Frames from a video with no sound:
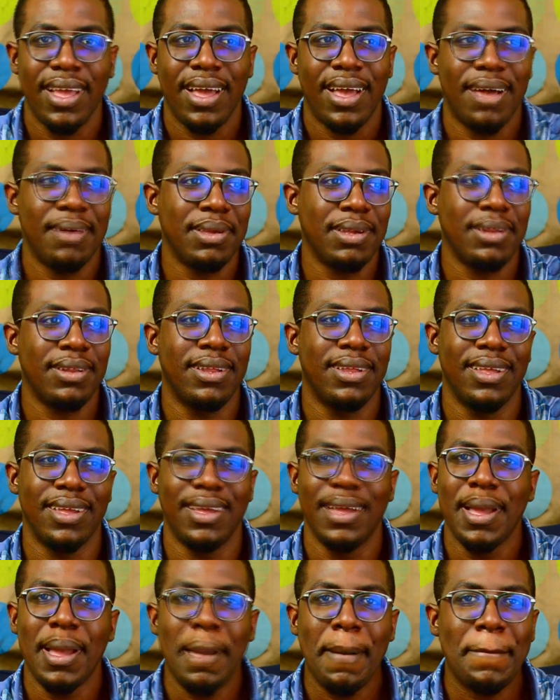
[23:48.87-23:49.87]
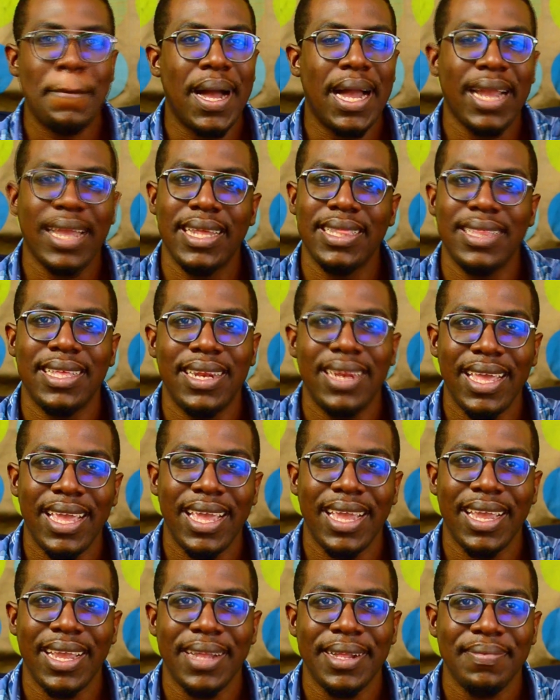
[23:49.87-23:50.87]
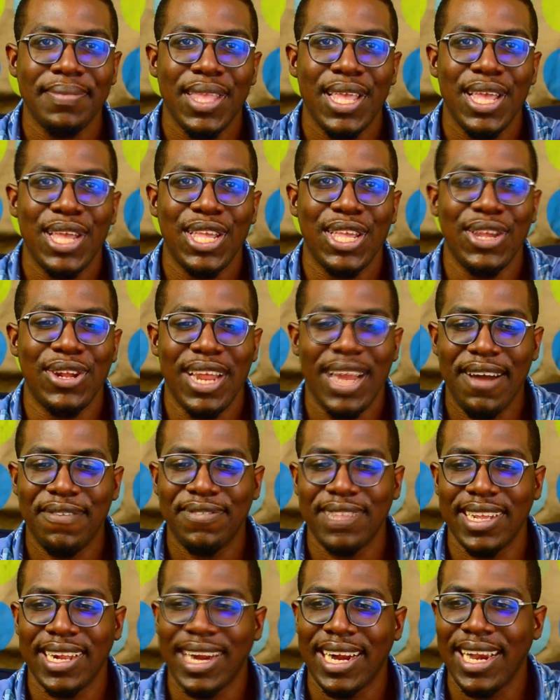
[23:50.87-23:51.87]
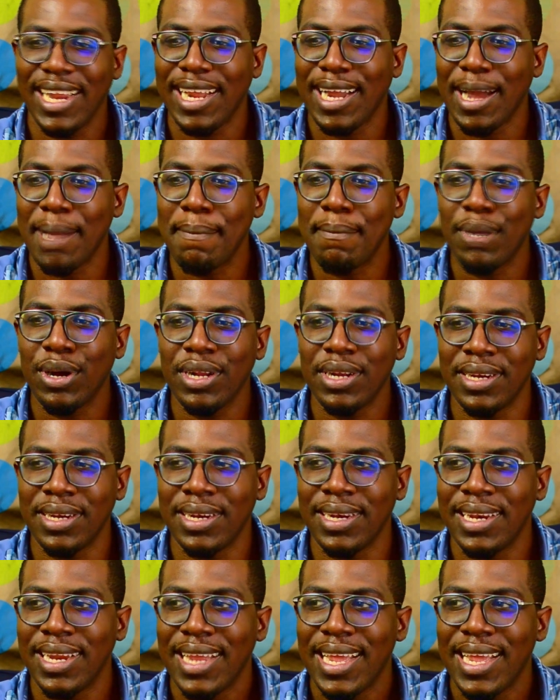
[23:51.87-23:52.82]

I mean, back in the day, you'd have to click a button